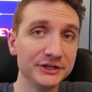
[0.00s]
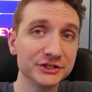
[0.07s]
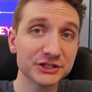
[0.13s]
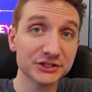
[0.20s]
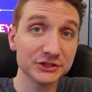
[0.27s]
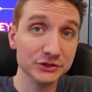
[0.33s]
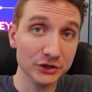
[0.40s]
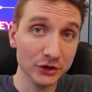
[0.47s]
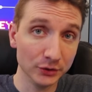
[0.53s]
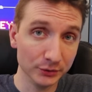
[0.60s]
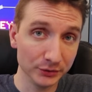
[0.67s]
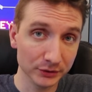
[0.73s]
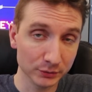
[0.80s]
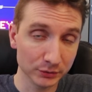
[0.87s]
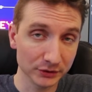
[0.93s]
I just
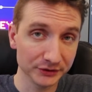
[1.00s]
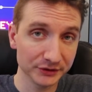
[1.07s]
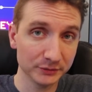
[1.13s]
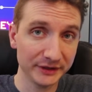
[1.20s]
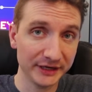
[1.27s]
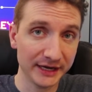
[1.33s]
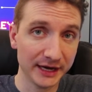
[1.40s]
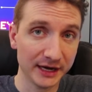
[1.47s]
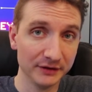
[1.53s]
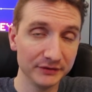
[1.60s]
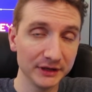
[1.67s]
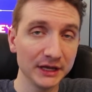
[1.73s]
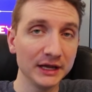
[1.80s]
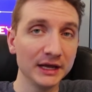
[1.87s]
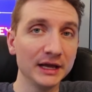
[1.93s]
know the world that we have.
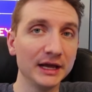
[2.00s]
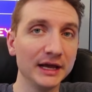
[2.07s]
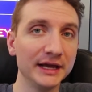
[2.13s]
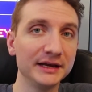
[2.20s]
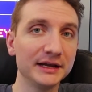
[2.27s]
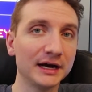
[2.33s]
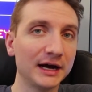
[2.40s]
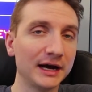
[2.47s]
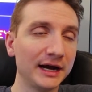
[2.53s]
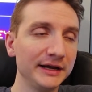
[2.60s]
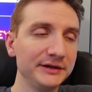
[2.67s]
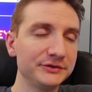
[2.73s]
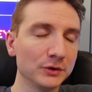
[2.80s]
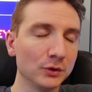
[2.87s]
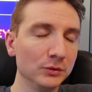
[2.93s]
And
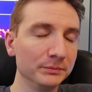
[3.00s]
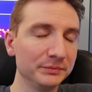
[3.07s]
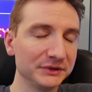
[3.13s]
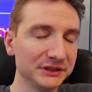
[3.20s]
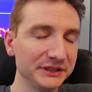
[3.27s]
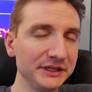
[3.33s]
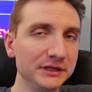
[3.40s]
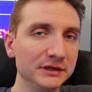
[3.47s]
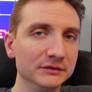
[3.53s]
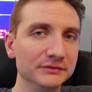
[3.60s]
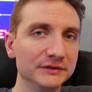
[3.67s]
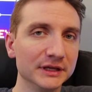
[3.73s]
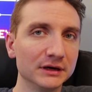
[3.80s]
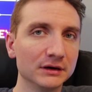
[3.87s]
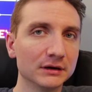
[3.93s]
I don't
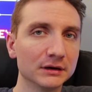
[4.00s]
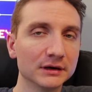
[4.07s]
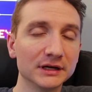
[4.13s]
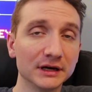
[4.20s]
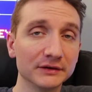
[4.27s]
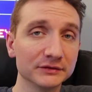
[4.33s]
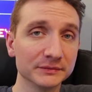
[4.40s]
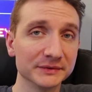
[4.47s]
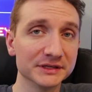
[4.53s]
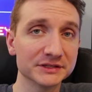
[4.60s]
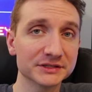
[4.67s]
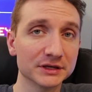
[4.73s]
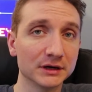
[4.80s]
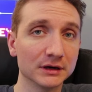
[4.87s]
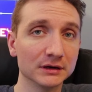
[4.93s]
believe that our
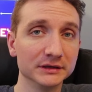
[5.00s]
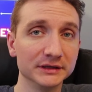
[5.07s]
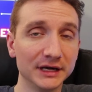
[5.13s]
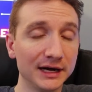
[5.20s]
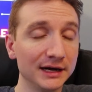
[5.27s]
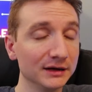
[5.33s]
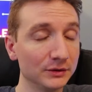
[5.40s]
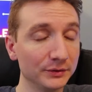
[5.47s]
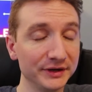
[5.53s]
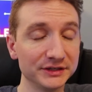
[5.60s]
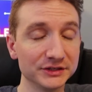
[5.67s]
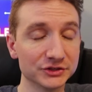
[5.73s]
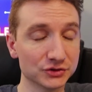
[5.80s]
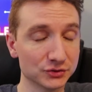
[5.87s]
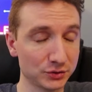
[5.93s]
governments are not
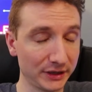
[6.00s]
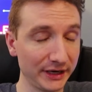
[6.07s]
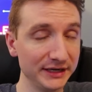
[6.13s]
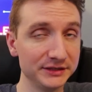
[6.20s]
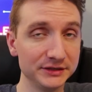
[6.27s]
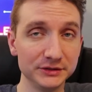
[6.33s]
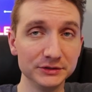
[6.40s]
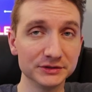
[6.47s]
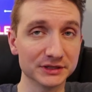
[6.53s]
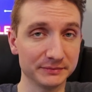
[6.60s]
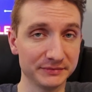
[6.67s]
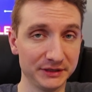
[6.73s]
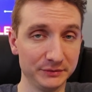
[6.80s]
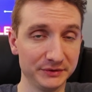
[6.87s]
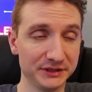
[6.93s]
going to try to do
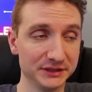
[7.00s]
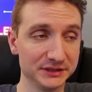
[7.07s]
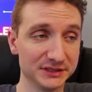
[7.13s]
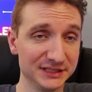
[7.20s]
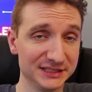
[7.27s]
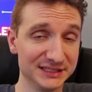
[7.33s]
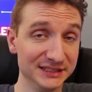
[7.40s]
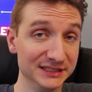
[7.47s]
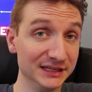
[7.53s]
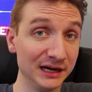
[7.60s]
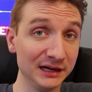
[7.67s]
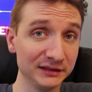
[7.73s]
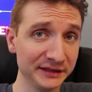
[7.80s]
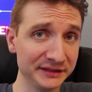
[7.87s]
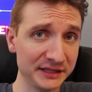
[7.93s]
something with this. It's
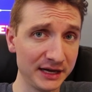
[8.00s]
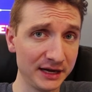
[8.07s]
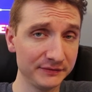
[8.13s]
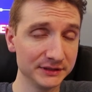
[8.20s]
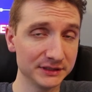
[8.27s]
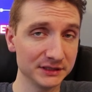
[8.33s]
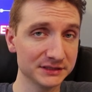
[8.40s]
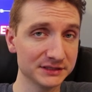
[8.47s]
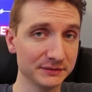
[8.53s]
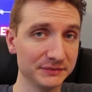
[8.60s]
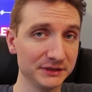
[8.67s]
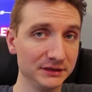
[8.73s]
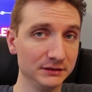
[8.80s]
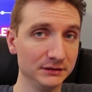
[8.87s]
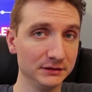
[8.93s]
not like they haven't done
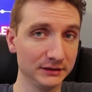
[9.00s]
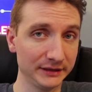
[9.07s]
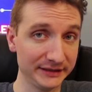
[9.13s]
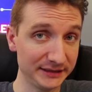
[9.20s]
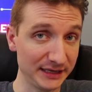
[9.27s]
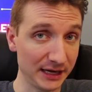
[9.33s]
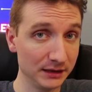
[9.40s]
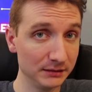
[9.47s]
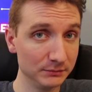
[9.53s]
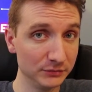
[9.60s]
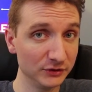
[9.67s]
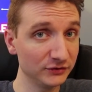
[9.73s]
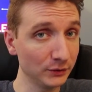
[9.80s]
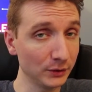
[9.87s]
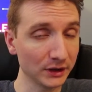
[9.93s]
something like
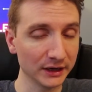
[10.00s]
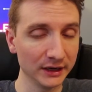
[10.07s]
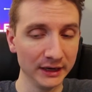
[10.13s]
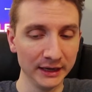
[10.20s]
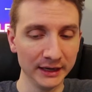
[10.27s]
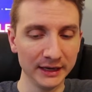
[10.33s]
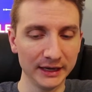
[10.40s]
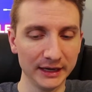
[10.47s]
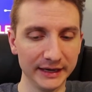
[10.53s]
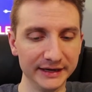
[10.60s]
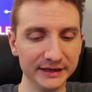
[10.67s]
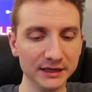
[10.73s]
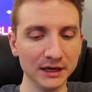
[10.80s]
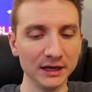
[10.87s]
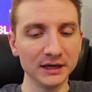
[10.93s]
that before.
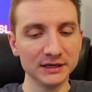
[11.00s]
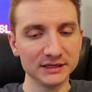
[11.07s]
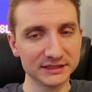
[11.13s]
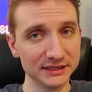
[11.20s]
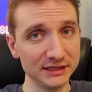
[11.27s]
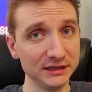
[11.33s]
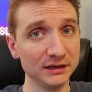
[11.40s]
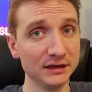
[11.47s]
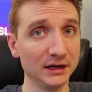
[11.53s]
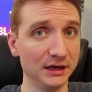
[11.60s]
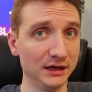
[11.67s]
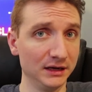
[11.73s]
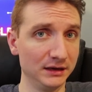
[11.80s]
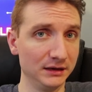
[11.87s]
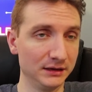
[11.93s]
And seeing
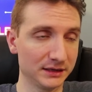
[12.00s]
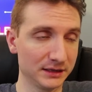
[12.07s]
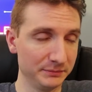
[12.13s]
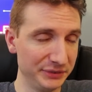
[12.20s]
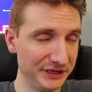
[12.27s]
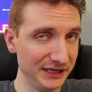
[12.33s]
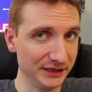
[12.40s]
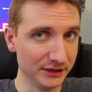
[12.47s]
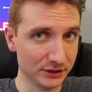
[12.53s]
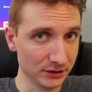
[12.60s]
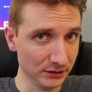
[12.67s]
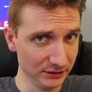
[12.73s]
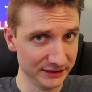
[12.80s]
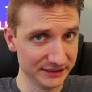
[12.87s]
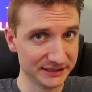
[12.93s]
a competing
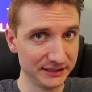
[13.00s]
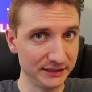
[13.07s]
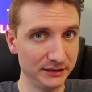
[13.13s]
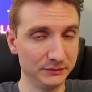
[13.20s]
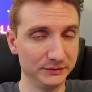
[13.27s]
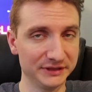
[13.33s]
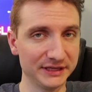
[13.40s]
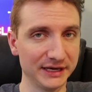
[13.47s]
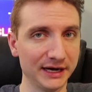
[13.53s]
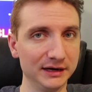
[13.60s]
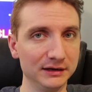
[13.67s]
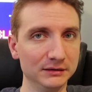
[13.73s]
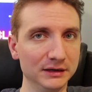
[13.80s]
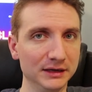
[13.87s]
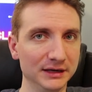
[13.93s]
currency with
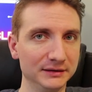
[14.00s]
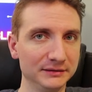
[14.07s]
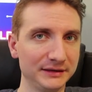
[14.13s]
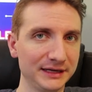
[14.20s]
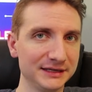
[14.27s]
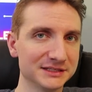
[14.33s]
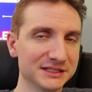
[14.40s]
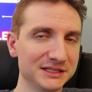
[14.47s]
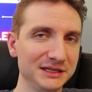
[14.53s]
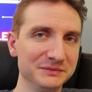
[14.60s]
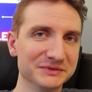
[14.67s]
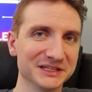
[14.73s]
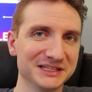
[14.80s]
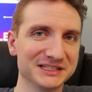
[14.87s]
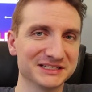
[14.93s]
that, uh, that
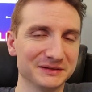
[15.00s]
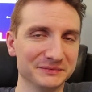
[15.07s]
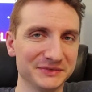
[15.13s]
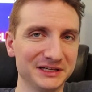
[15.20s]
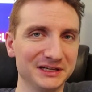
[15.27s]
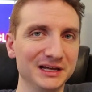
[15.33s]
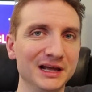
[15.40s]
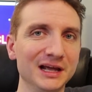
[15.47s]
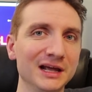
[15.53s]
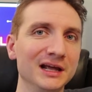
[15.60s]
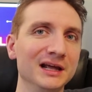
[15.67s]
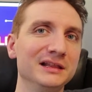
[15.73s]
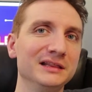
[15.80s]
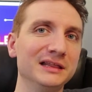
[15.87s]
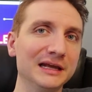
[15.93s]
seems like something
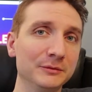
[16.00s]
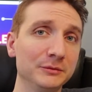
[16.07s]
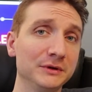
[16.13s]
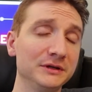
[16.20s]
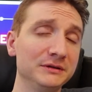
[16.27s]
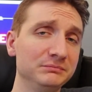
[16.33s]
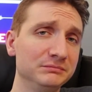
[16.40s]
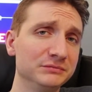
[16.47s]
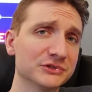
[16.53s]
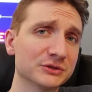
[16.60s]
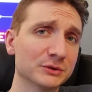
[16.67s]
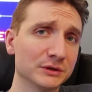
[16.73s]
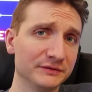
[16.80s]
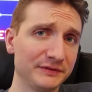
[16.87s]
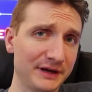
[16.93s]
they would
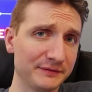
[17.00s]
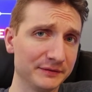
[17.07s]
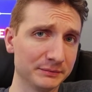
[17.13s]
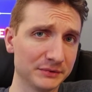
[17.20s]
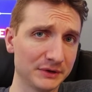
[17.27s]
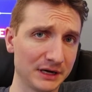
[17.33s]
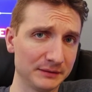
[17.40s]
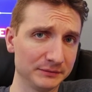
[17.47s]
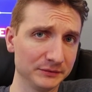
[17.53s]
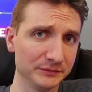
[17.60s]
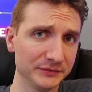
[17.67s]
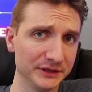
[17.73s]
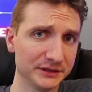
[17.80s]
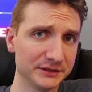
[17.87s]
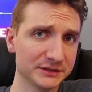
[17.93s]
sort of have a
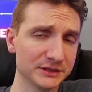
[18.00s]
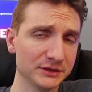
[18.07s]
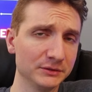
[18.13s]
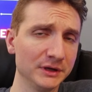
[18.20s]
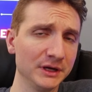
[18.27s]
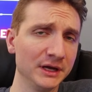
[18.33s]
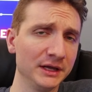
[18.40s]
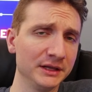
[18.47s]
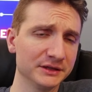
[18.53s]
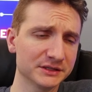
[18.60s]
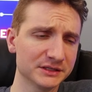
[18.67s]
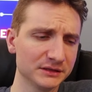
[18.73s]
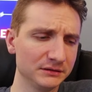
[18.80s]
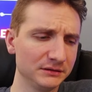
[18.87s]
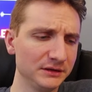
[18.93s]
problem with. So
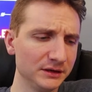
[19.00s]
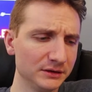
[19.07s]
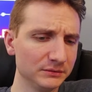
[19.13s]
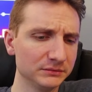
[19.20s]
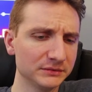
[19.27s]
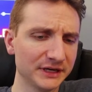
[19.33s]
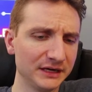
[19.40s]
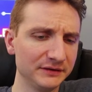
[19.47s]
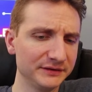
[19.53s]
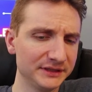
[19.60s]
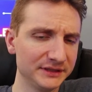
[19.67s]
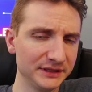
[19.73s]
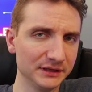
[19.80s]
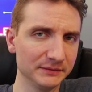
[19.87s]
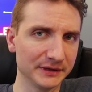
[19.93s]
there's a, you know, kind of a
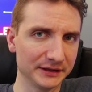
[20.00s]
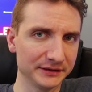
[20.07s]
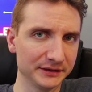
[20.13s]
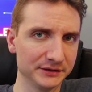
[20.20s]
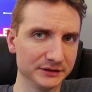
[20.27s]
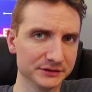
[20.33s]
thing about that.